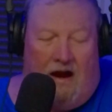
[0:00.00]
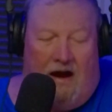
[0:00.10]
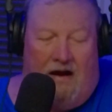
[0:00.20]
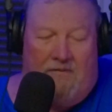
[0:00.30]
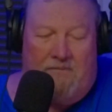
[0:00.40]

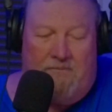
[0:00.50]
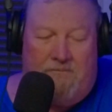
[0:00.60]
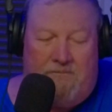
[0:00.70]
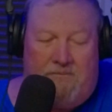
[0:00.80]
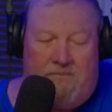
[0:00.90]

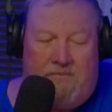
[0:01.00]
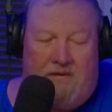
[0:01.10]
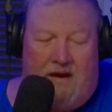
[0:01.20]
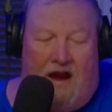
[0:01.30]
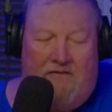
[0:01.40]

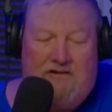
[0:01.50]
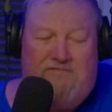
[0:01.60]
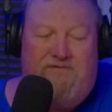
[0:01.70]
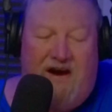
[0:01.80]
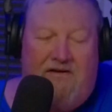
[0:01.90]
I was
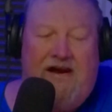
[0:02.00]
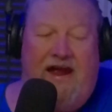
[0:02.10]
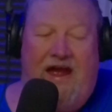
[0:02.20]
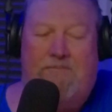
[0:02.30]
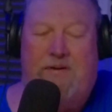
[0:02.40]
very
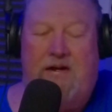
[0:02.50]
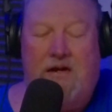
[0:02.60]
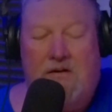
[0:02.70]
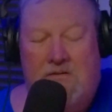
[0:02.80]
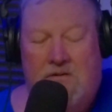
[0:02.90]

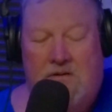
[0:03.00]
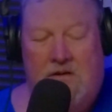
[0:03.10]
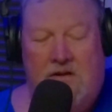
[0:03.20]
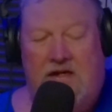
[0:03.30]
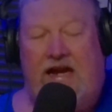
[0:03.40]
happy
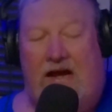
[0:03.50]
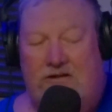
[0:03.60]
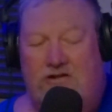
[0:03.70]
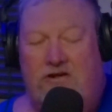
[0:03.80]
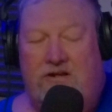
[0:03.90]
the
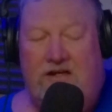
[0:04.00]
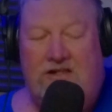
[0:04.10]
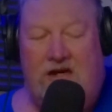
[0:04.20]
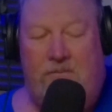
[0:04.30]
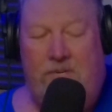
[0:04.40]
council took
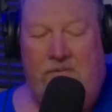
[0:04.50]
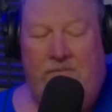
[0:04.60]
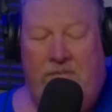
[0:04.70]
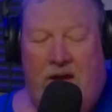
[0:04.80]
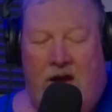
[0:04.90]
this up.
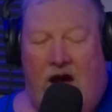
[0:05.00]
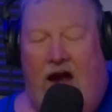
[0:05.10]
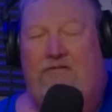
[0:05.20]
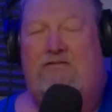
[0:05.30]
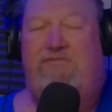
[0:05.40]

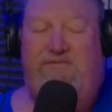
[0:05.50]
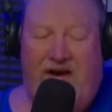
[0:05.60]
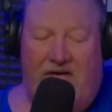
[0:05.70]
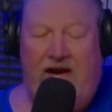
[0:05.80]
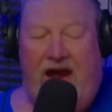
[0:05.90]
I was
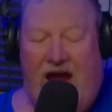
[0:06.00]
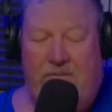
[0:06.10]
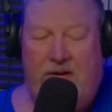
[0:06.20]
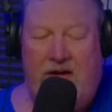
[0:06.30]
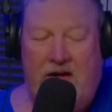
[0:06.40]
very
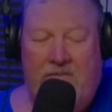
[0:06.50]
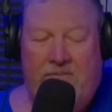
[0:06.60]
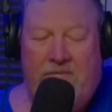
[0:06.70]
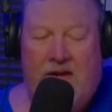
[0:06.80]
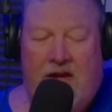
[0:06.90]
happy
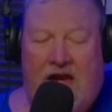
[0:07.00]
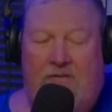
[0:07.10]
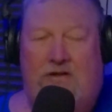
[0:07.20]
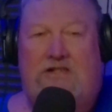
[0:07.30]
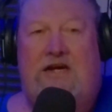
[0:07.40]

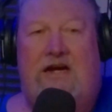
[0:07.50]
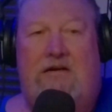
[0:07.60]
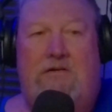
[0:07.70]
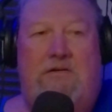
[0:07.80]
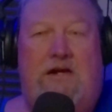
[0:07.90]
it was
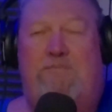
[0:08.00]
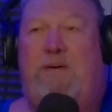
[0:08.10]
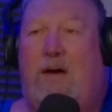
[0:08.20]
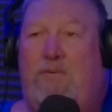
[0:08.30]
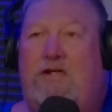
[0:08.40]
done in a
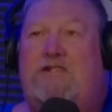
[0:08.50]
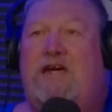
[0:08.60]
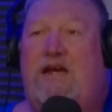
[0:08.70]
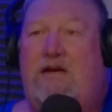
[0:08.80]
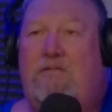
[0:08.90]
public
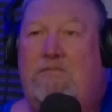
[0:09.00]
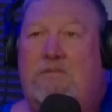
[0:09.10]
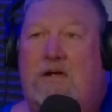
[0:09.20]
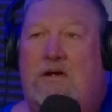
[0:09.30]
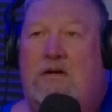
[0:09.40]
setting.
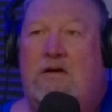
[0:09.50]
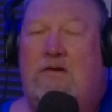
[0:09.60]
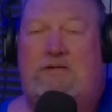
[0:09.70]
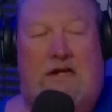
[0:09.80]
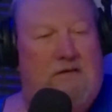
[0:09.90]

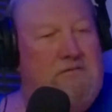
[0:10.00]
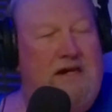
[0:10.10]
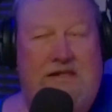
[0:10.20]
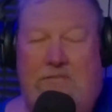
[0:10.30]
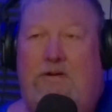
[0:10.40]
There was
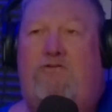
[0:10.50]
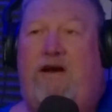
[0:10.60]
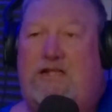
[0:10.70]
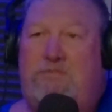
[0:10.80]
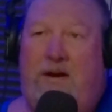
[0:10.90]
nothing but
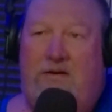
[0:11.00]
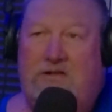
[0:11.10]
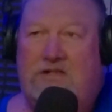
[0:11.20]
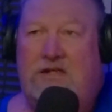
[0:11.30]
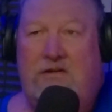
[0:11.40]

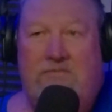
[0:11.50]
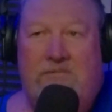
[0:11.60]
transparency.